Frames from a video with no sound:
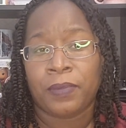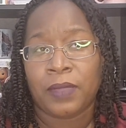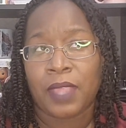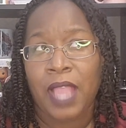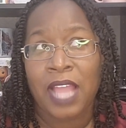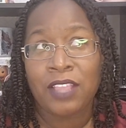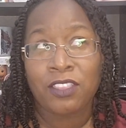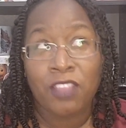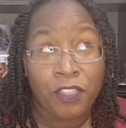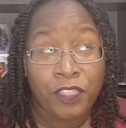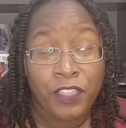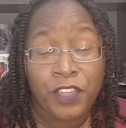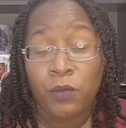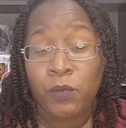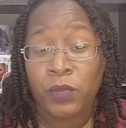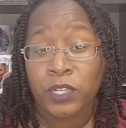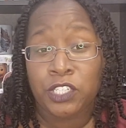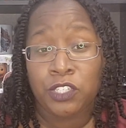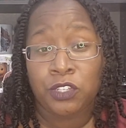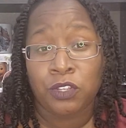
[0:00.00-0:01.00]
I thought the
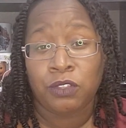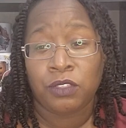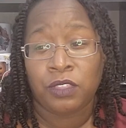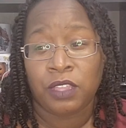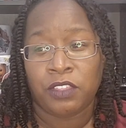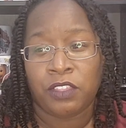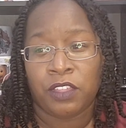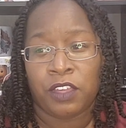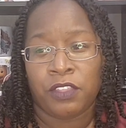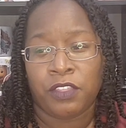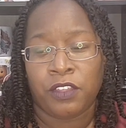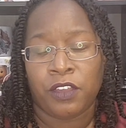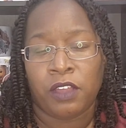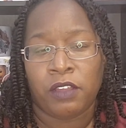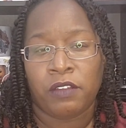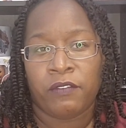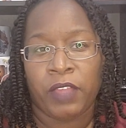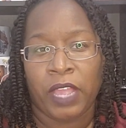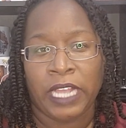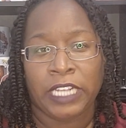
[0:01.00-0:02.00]
original, the
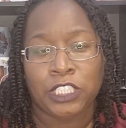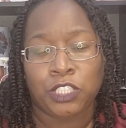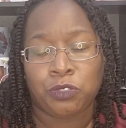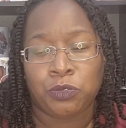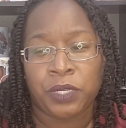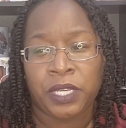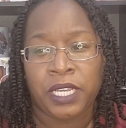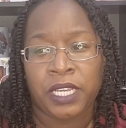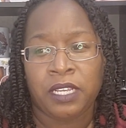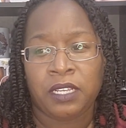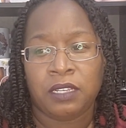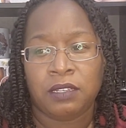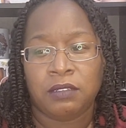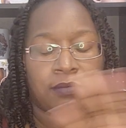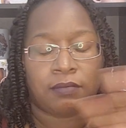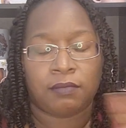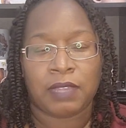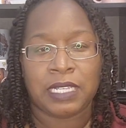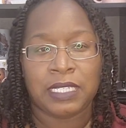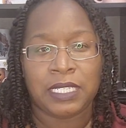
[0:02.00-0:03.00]
entry
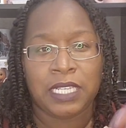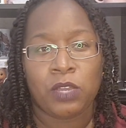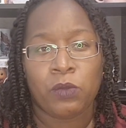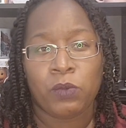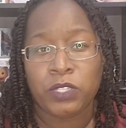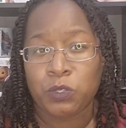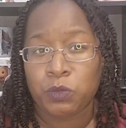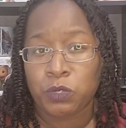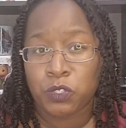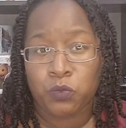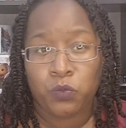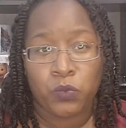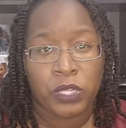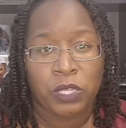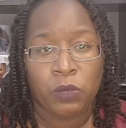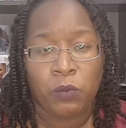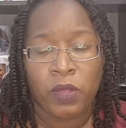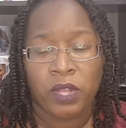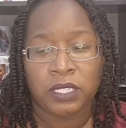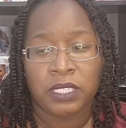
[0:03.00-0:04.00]
sequence was
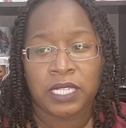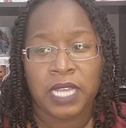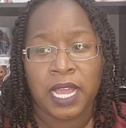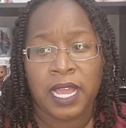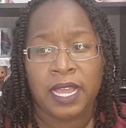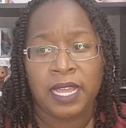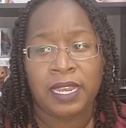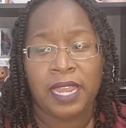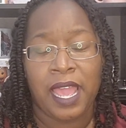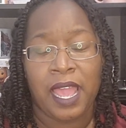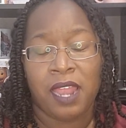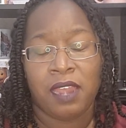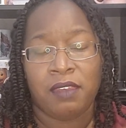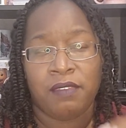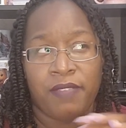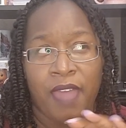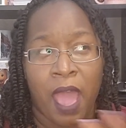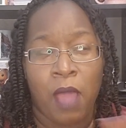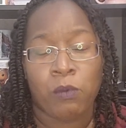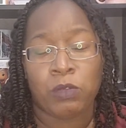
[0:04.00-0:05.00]
really well done, and
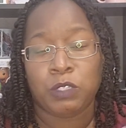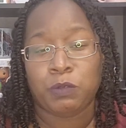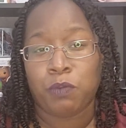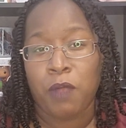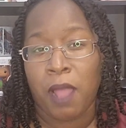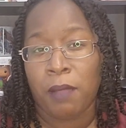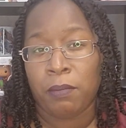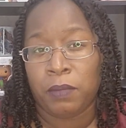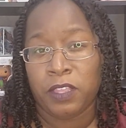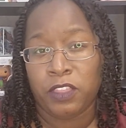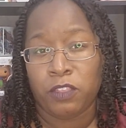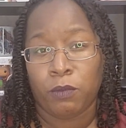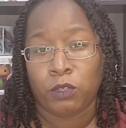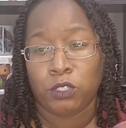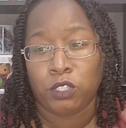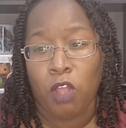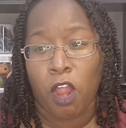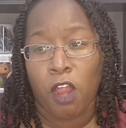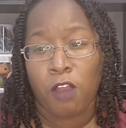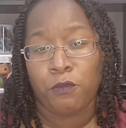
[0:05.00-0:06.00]
that was probably the most
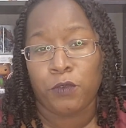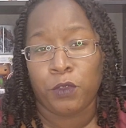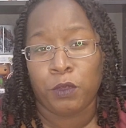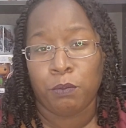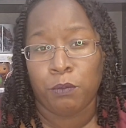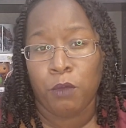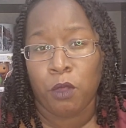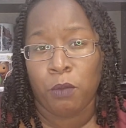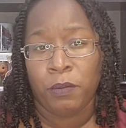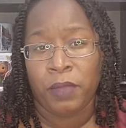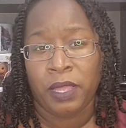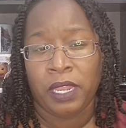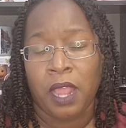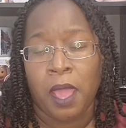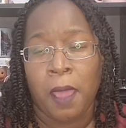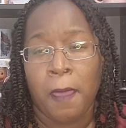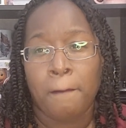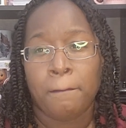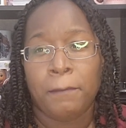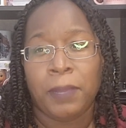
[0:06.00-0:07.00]
heartfelt moment.
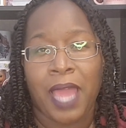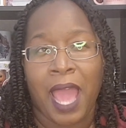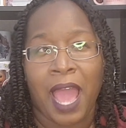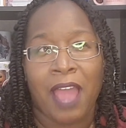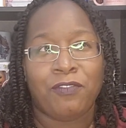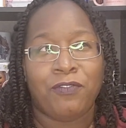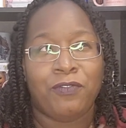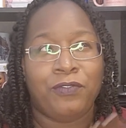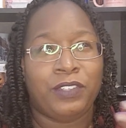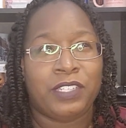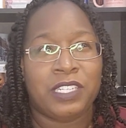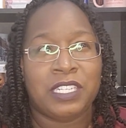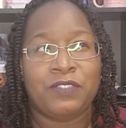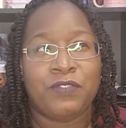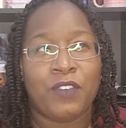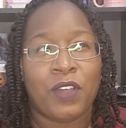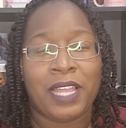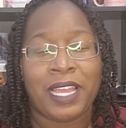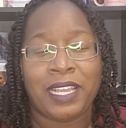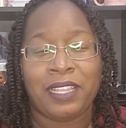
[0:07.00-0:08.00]
But I just
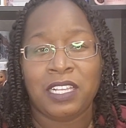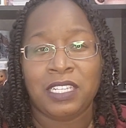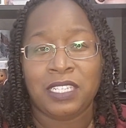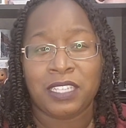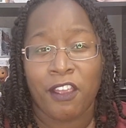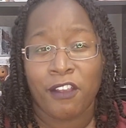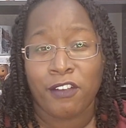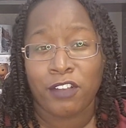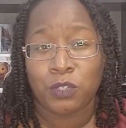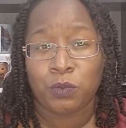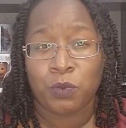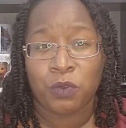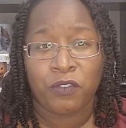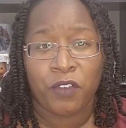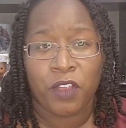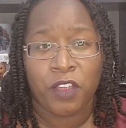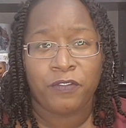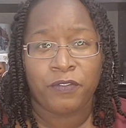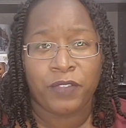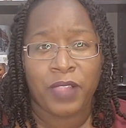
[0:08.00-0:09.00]
felt like these characters were
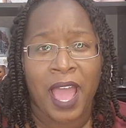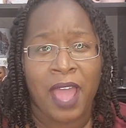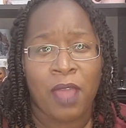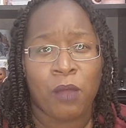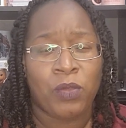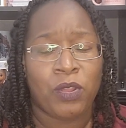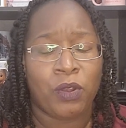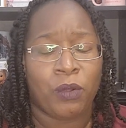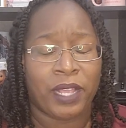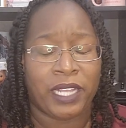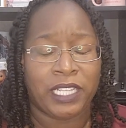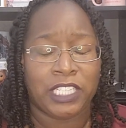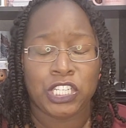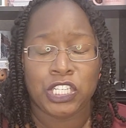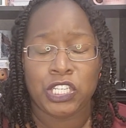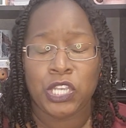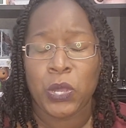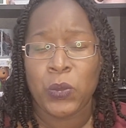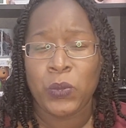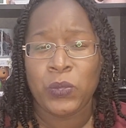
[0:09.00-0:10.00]
very flat. We don't get to
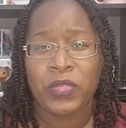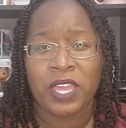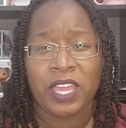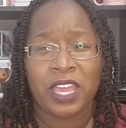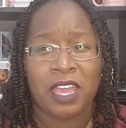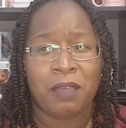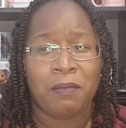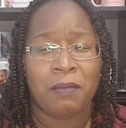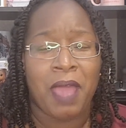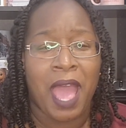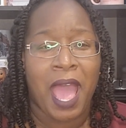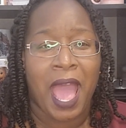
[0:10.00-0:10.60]
know them.